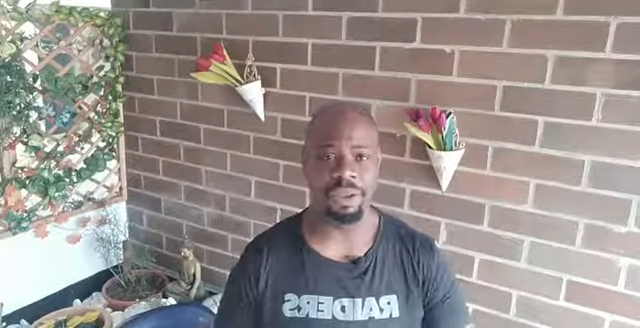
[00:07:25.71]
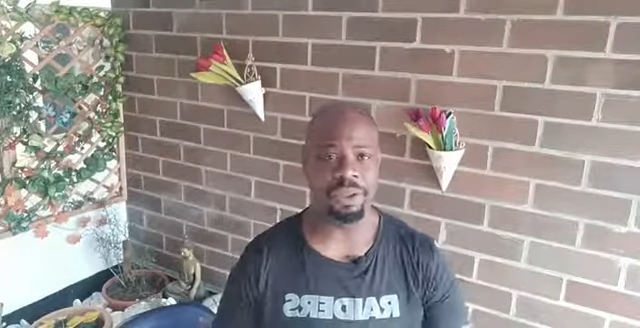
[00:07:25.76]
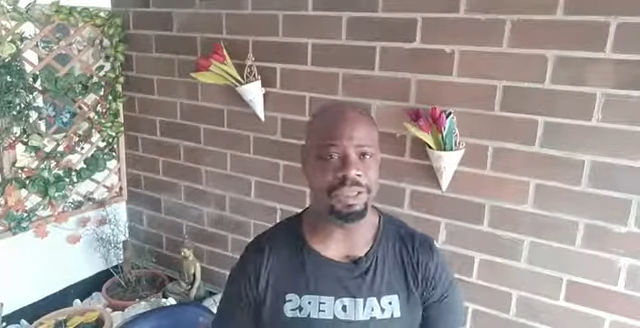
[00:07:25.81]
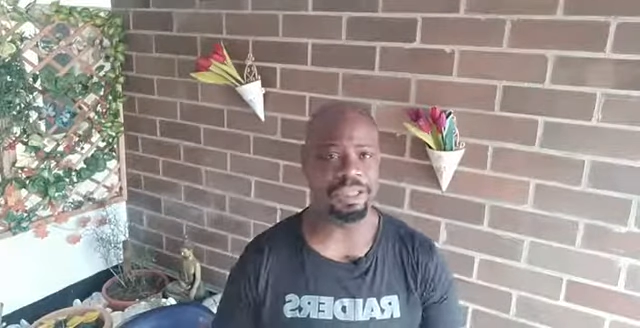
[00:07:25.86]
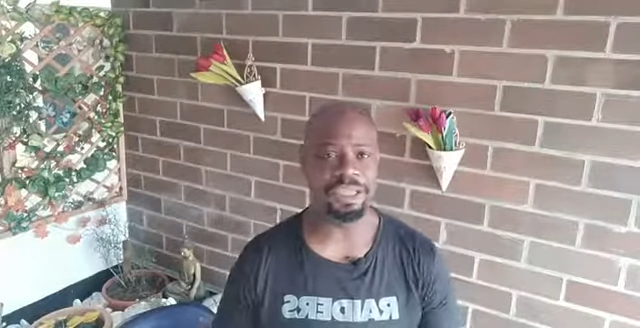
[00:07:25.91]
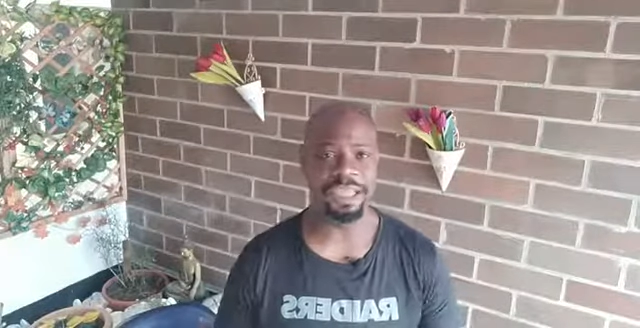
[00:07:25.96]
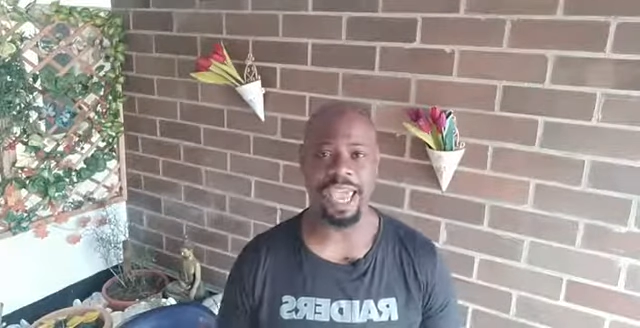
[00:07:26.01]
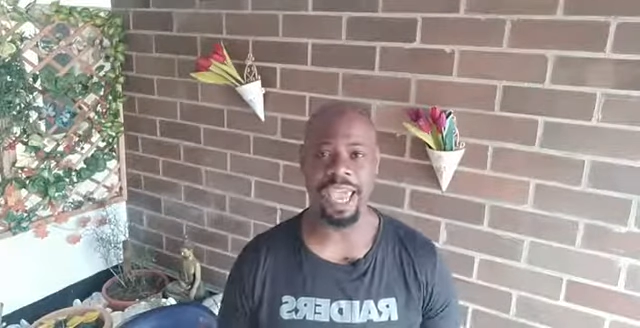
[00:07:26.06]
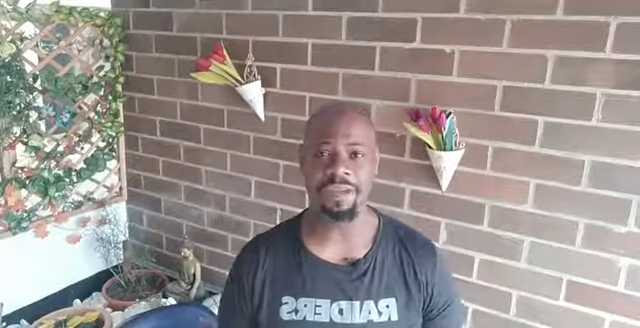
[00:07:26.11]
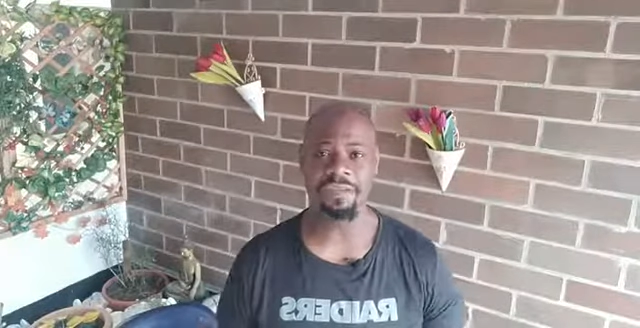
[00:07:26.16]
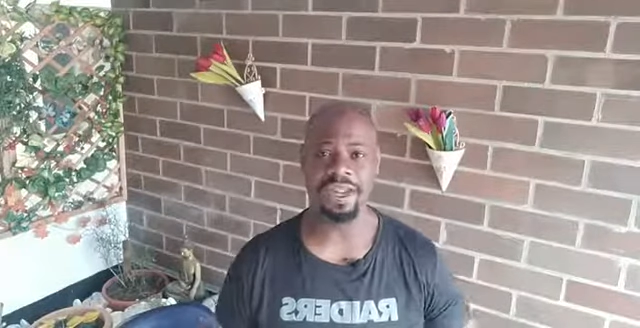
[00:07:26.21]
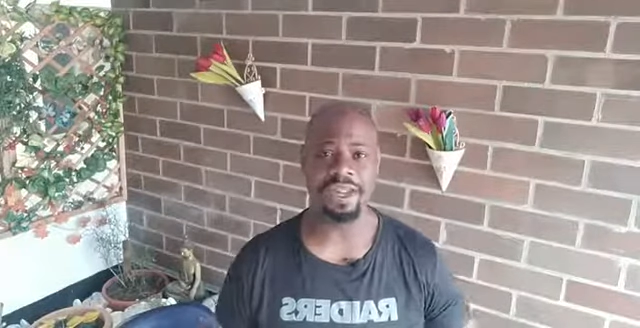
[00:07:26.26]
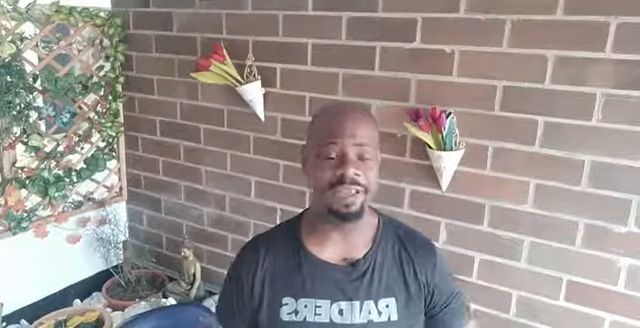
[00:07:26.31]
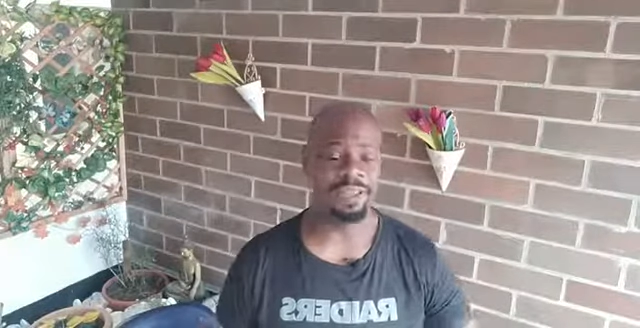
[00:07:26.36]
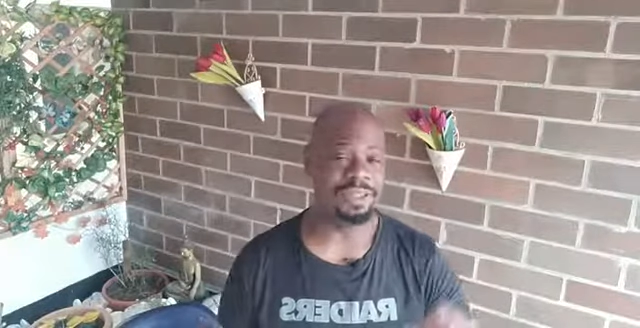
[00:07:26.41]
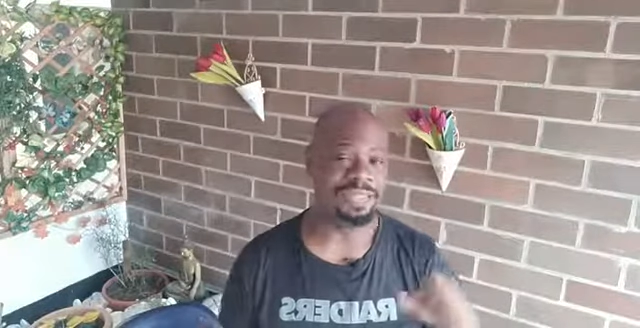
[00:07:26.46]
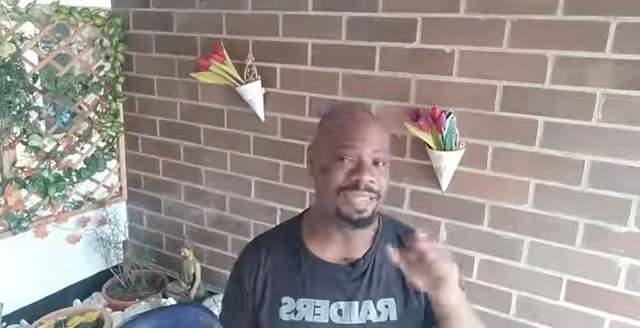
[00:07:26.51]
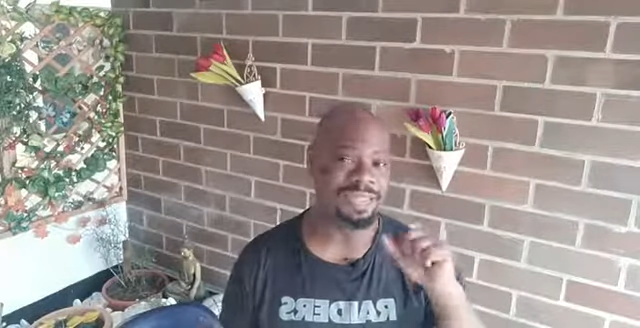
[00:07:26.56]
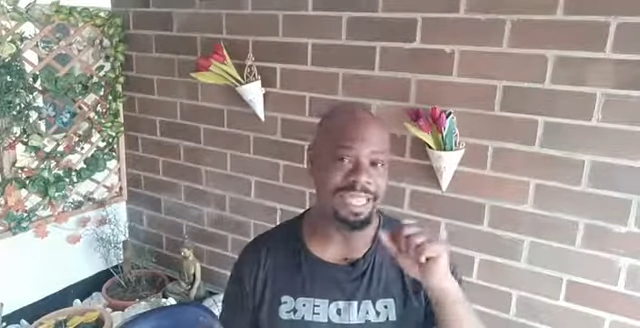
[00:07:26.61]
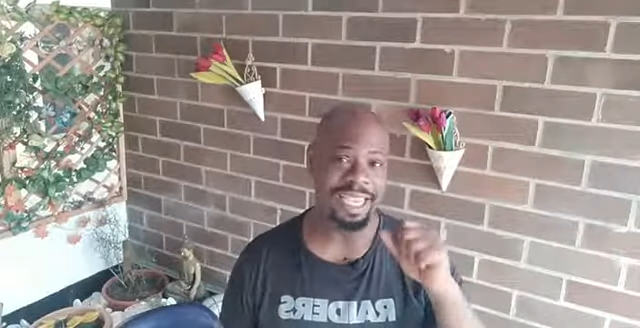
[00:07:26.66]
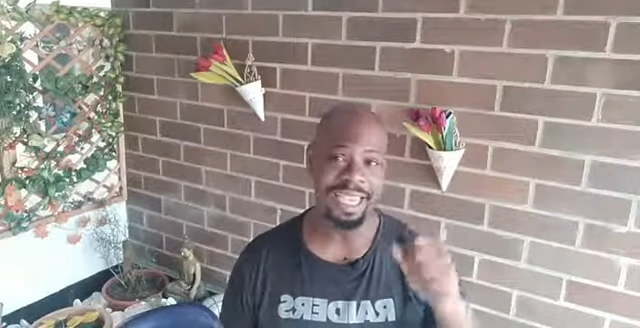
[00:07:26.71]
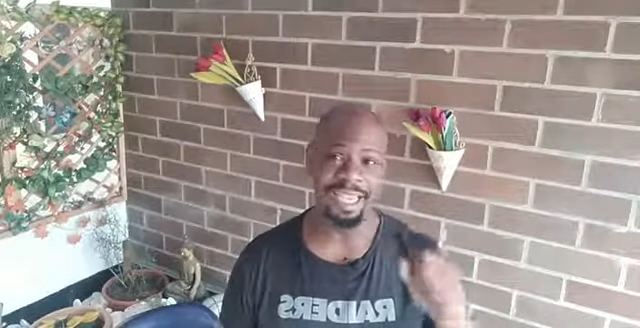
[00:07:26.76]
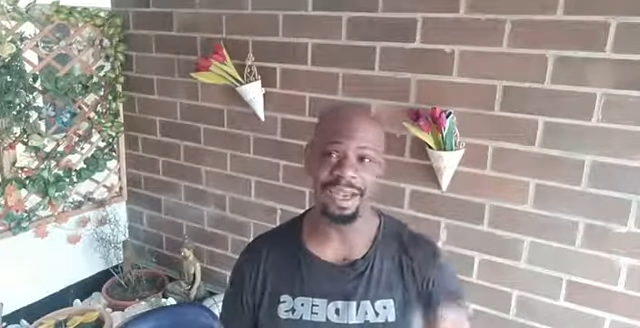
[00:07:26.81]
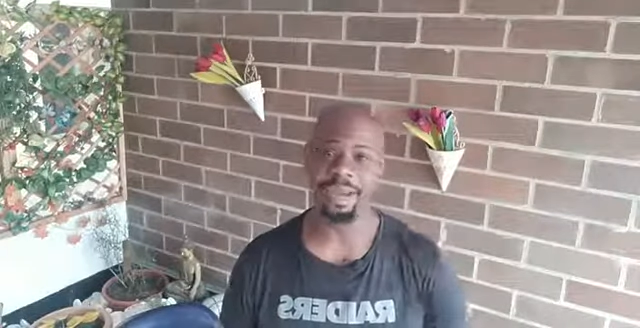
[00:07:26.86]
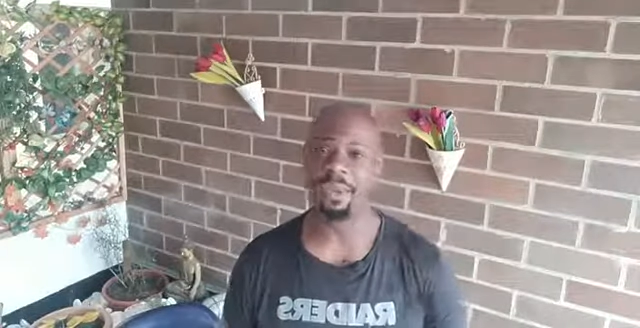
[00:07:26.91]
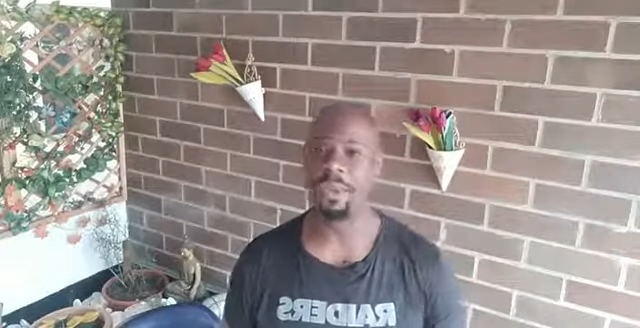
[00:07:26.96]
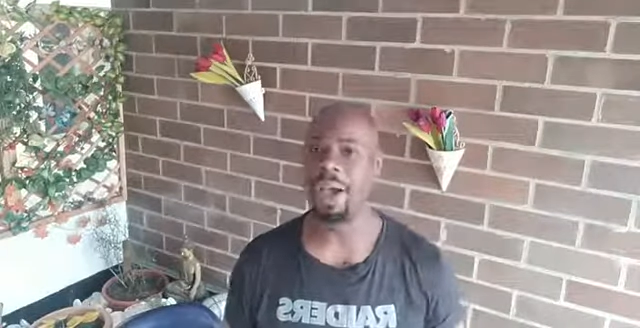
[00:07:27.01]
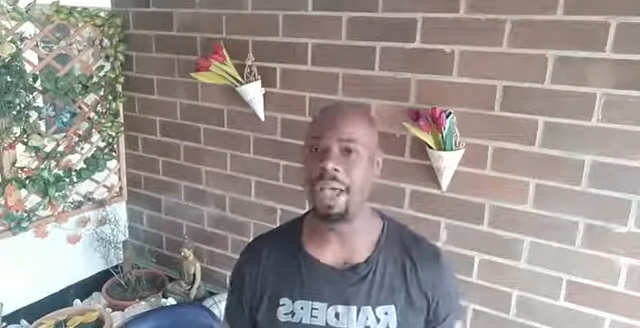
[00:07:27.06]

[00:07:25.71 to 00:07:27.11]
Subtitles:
you can just have it and you can just eat it while